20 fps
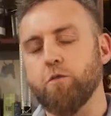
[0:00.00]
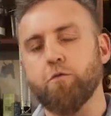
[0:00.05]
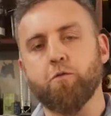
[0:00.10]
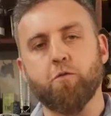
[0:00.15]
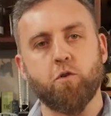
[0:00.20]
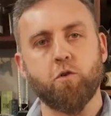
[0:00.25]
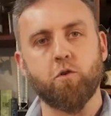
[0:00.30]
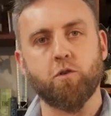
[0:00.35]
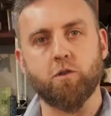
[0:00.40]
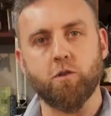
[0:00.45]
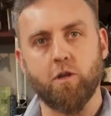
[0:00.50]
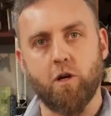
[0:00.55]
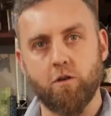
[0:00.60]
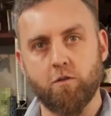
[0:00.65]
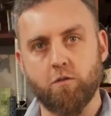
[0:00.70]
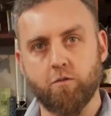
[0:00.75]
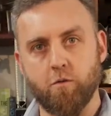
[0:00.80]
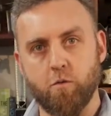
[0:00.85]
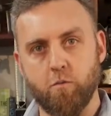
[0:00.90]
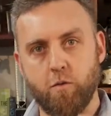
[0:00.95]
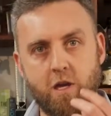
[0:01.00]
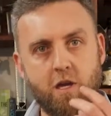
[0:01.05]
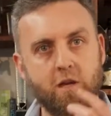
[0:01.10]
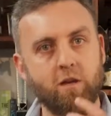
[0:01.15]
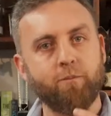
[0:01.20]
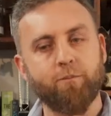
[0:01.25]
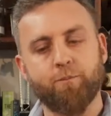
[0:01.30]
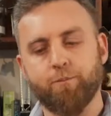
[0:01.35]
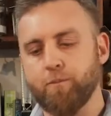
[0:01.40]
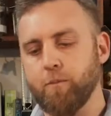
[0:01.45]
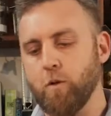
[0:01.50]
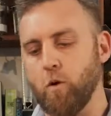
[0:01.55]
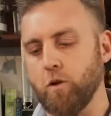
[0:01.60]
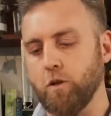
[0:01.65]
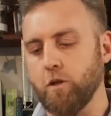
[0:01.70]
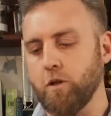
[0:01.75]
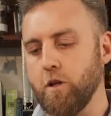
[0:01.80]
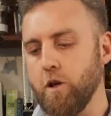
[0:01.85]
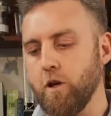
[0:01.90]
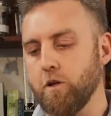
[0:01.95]
fruit note for me
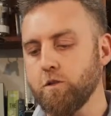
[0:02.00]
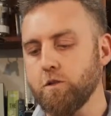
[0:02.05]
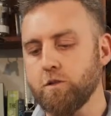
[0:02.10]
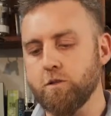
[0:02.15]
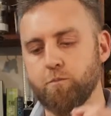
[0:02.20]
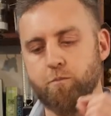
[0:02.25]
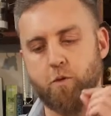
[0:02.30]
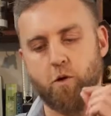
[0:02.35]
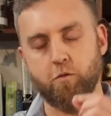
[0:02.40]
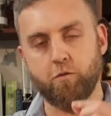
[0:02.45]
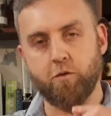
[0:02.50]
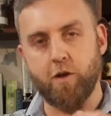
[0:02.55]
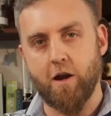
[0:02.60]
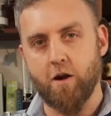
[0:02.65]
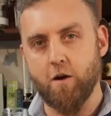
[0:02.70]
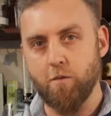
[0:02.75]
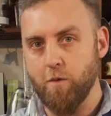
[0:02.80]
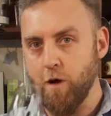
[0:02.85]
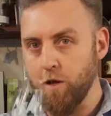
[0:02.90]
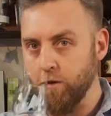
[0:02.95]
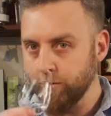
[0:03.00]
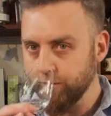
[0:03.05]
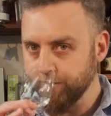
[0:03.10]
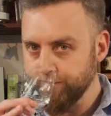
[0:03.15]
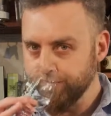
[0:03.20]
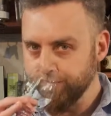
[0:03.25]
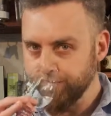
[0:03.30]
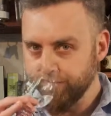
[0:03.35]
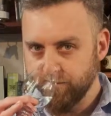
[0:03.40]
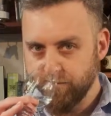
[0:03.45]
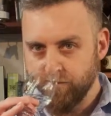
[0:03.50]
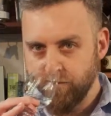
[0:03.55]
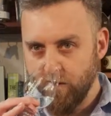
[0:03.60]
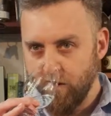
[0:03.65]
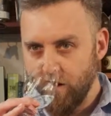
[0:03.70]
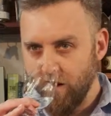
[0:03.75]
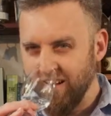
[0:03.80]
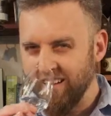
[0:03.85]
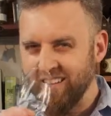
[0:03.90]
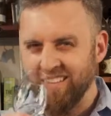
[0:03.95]
on the nose, bit of caramel,
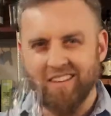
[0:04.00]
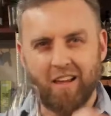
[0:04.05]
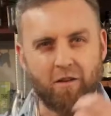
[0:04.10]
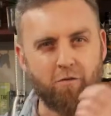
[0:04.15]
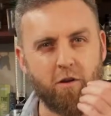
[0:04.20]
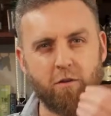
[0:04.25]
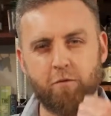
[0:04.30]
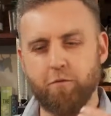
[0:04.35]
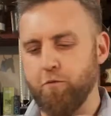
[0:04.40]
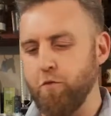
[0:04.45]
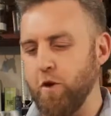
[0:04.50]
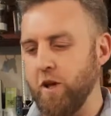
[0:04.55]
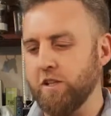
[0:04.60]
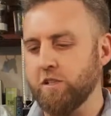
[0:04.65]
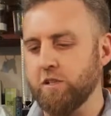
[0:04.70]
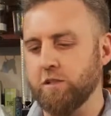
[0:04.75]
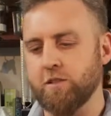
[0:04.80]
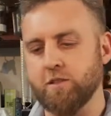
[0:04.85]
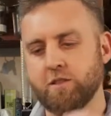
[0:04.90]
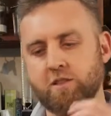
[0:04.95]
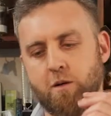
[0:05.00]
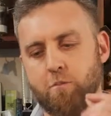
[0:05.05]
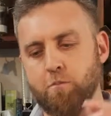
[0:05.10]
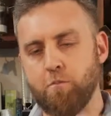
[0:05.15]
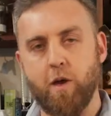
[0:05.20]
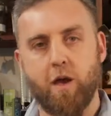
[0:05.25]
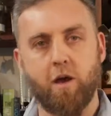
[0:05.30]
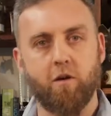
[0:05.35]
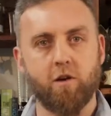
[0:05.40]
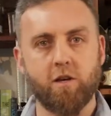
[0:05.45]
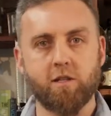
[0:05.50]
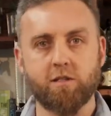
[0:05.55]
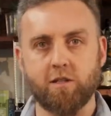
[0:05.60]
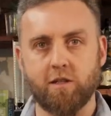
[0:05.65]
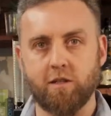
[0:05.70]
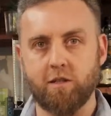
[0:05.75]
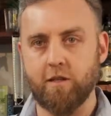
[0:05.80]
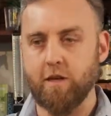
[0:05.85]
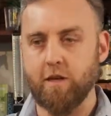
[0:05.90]
lovely fresh, some berries in